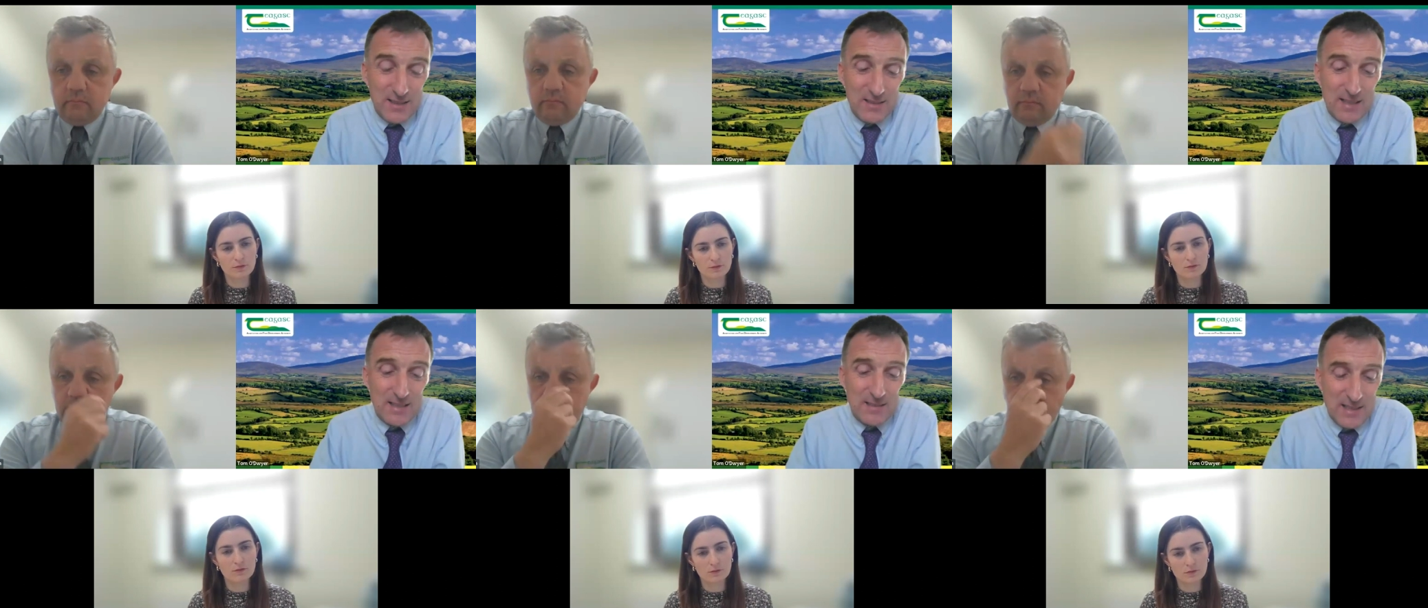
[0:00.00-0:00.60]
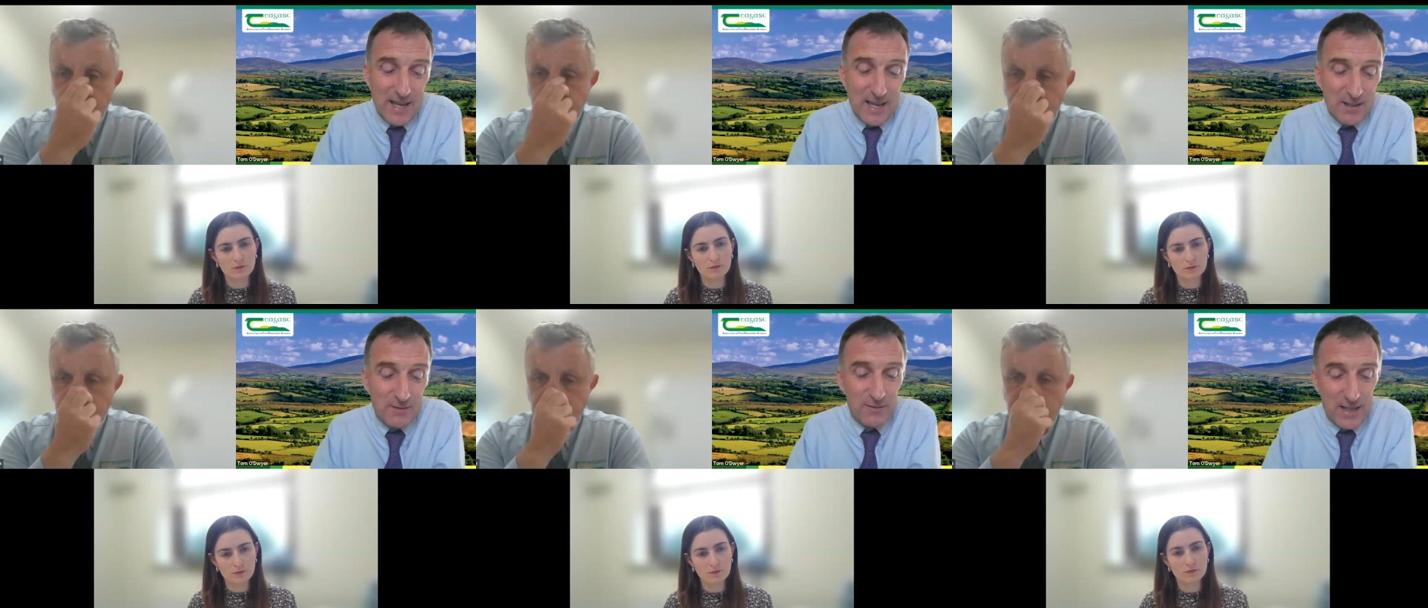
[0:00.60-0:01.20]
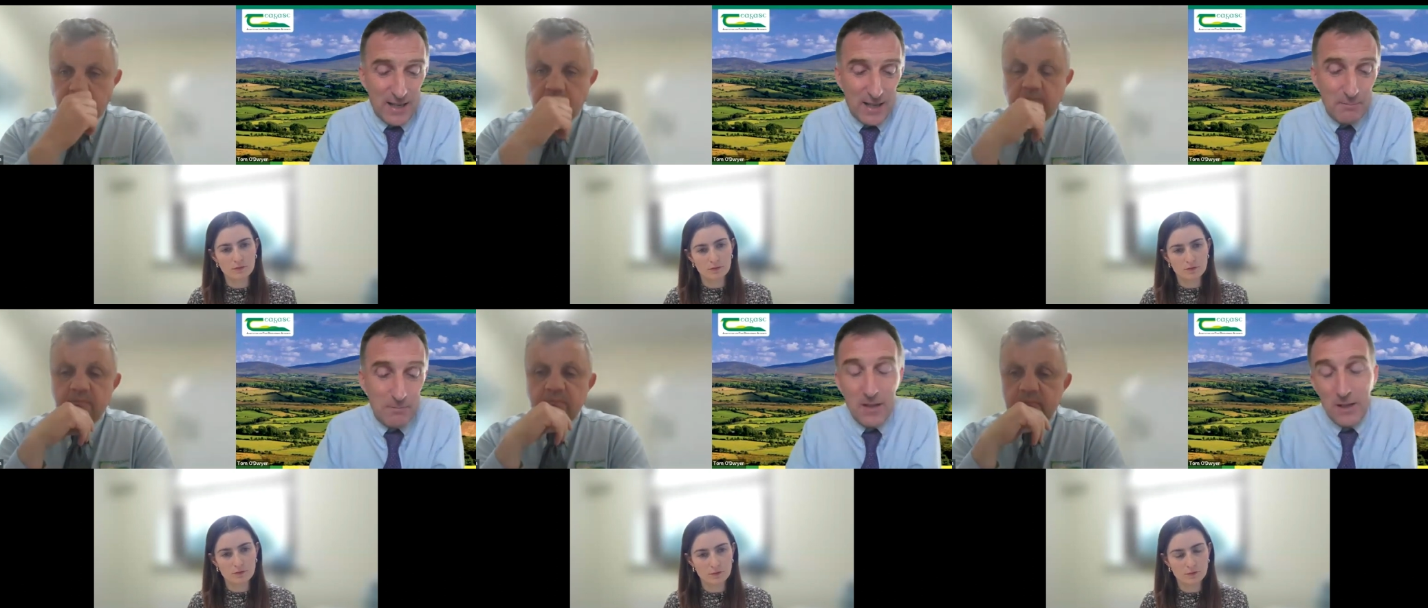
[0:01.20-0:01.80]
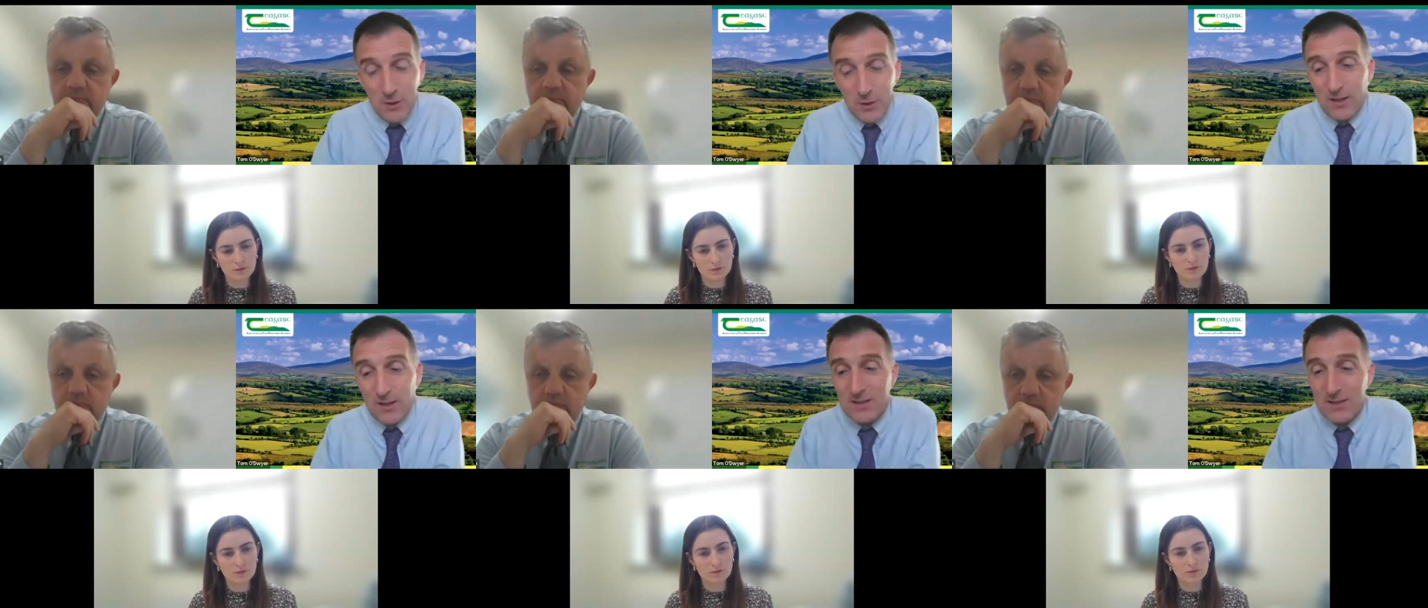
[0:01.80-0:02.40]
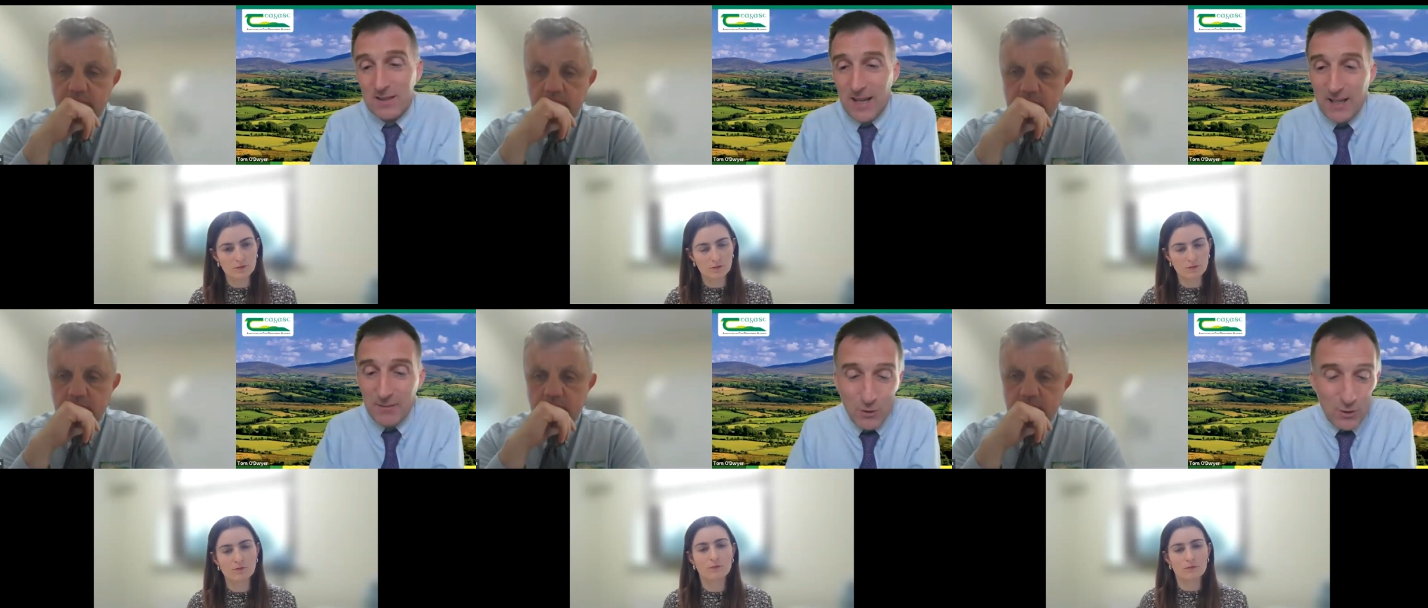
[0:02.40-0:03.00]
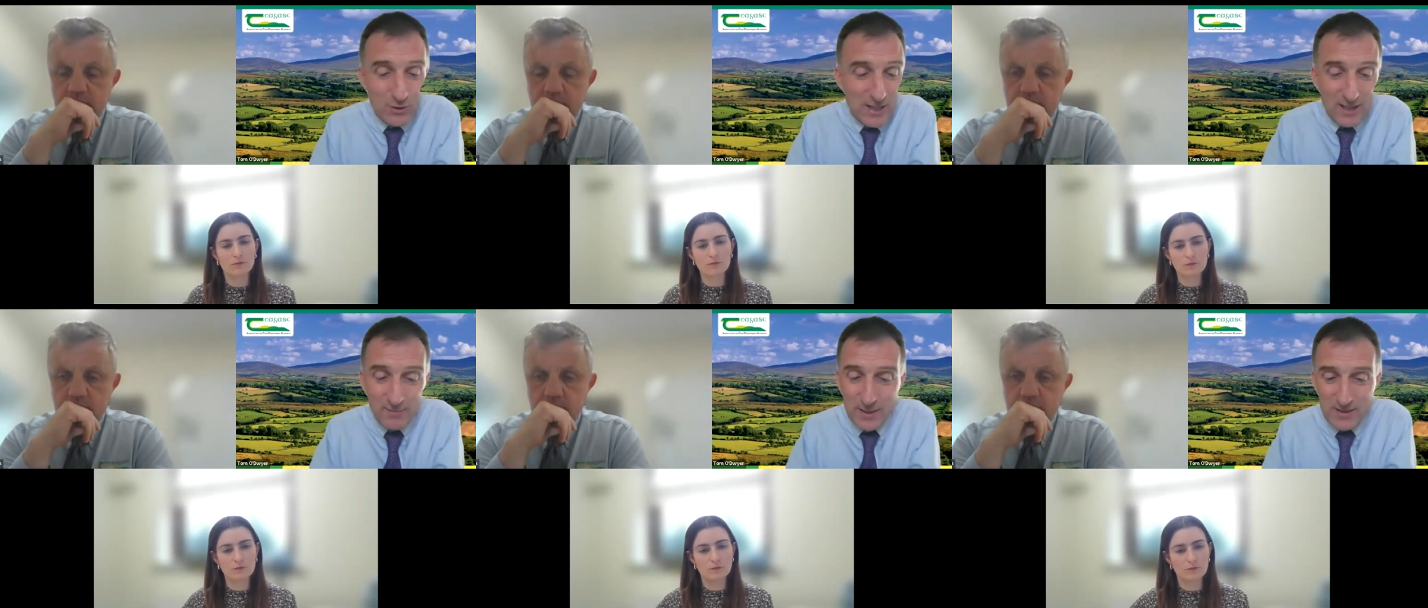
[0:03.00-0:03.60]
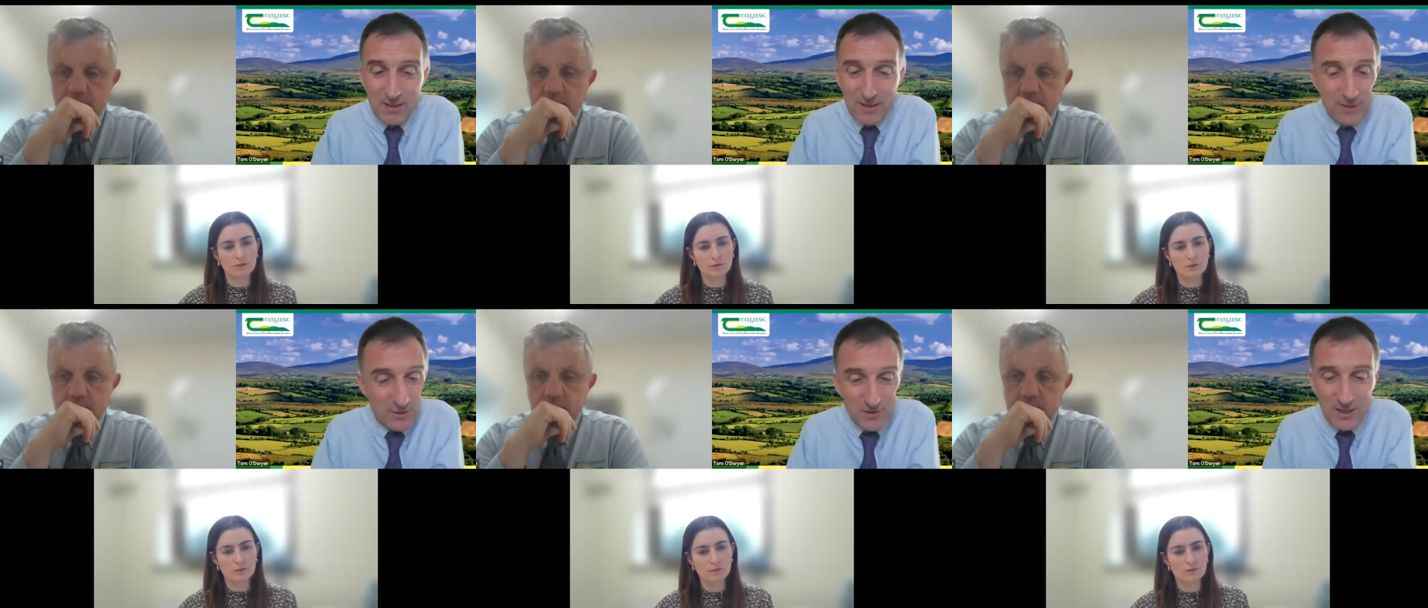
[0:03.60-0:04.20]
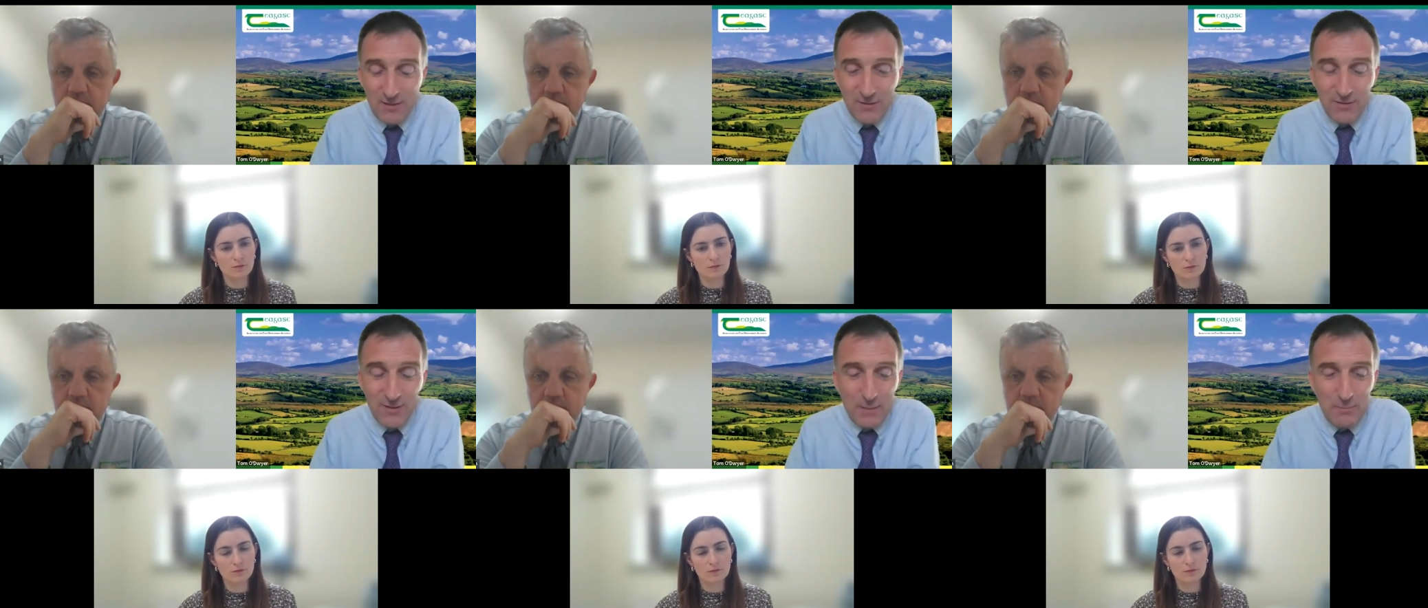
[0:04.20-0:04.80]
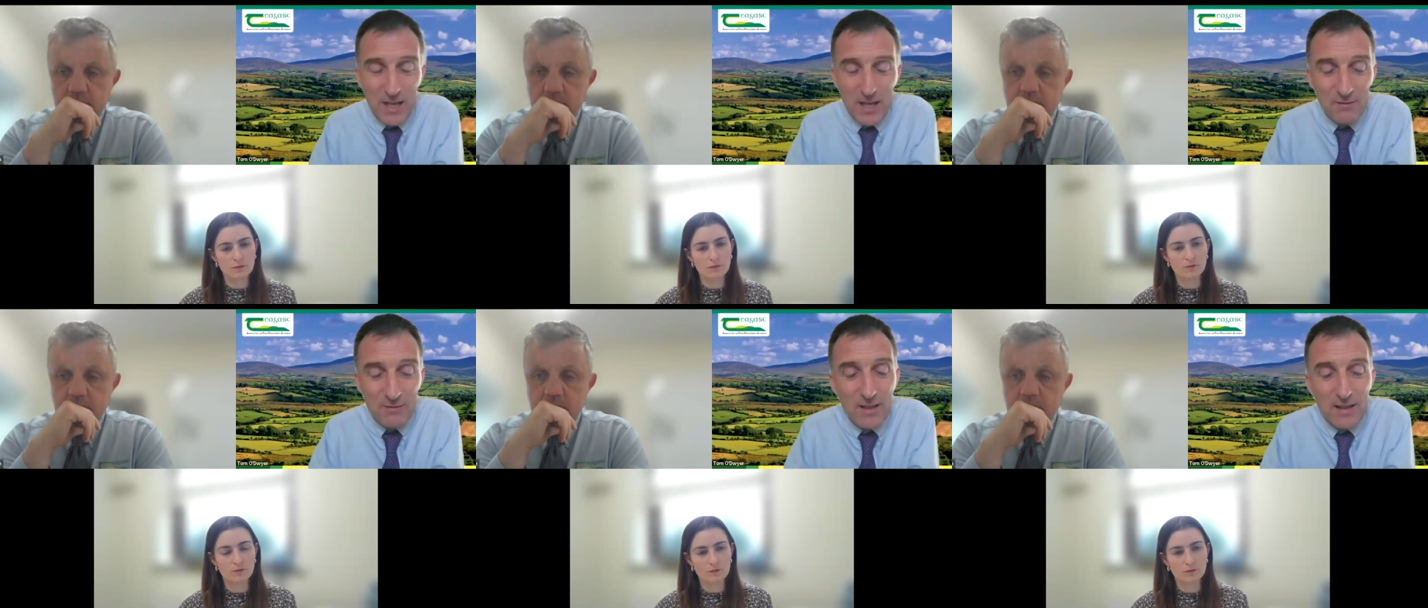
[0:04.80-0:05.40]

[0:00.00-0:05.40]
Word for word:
Speaker 1: that, that's ahead of um, Teagasc, ahead of George, ahead of myself and yourself, uh, Meabh,